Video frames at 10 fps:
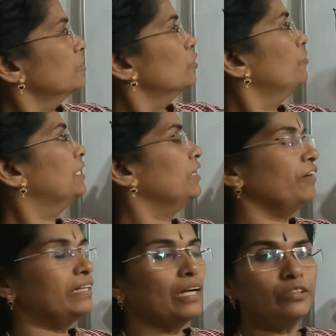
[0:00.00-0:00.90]
So we can
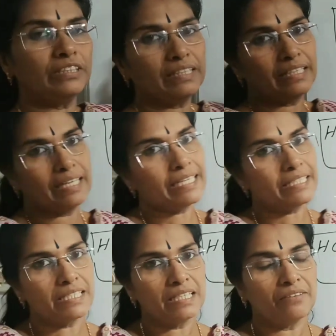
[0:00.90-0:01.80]
find out
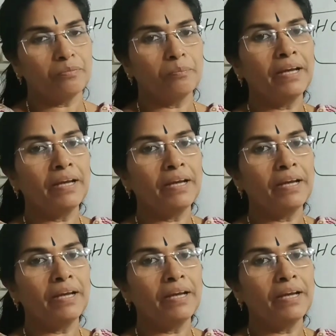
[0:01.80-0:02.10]
HCF